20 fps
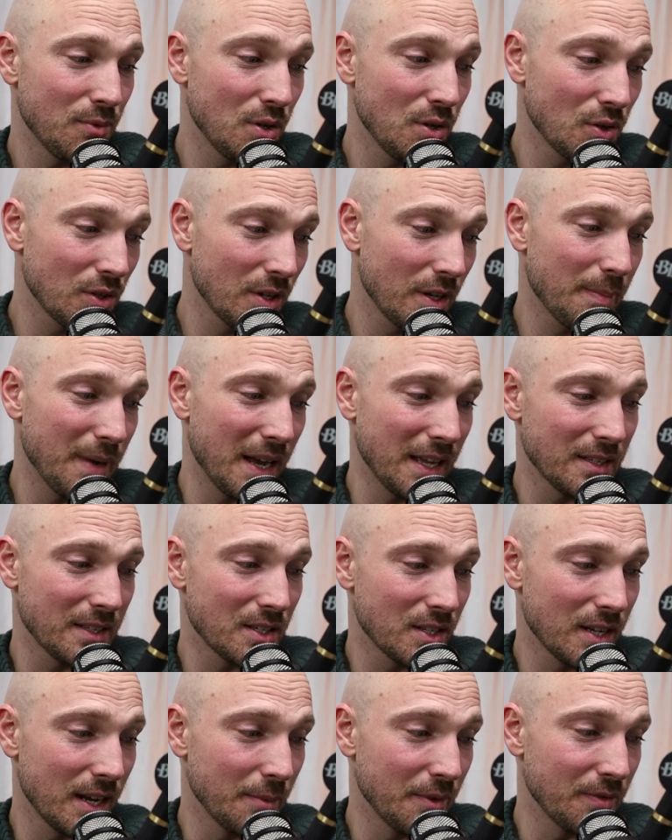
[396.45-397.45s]
usually about
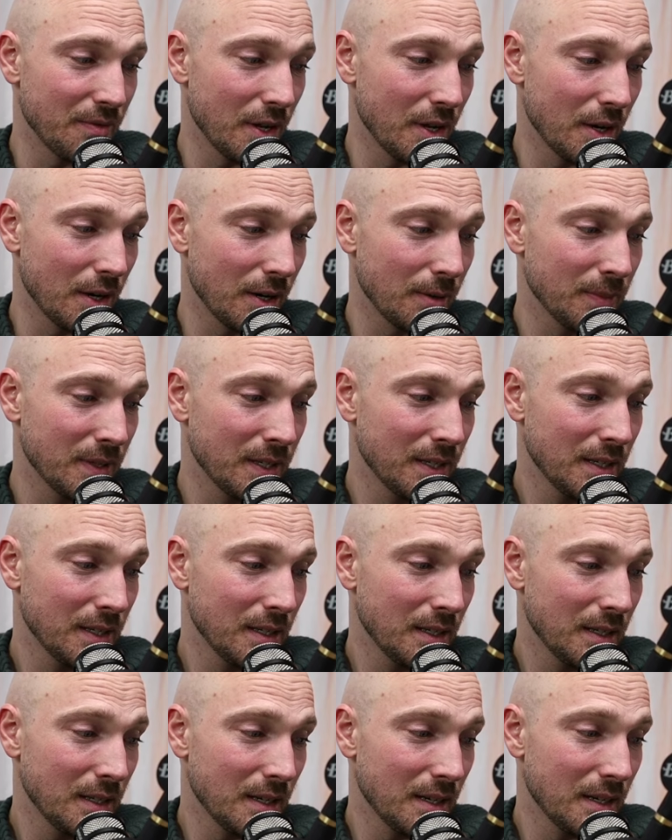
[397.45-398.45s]
this time of year,
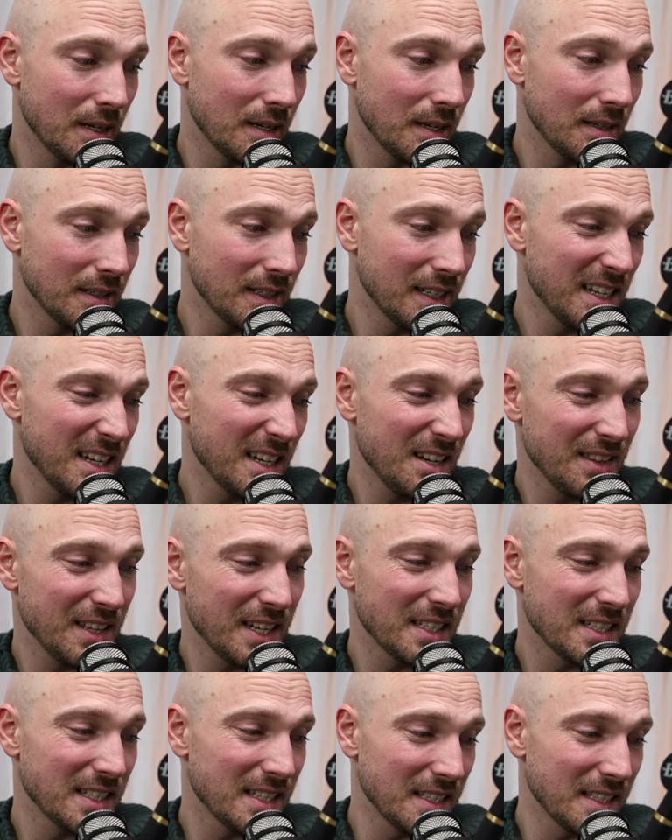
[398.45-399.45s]
you know,
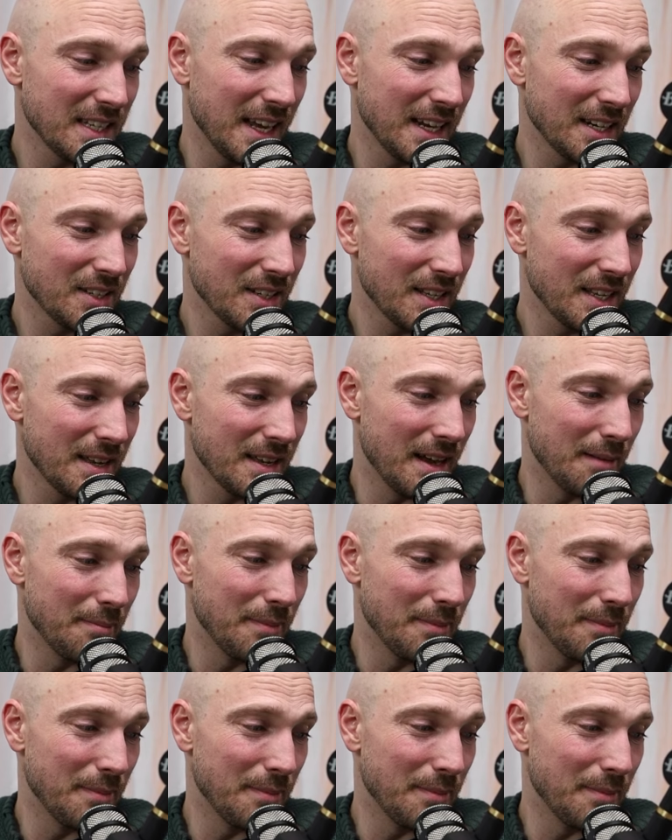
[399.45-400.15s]
that's that's actually